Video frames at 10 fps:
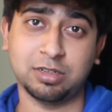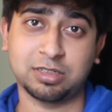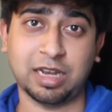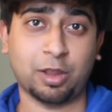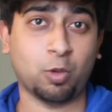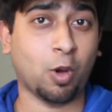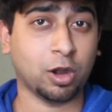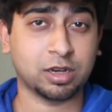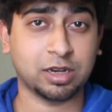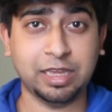like
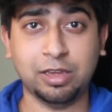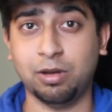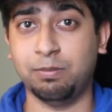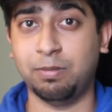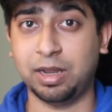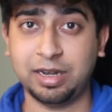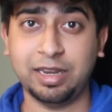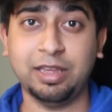quarterly or monthly,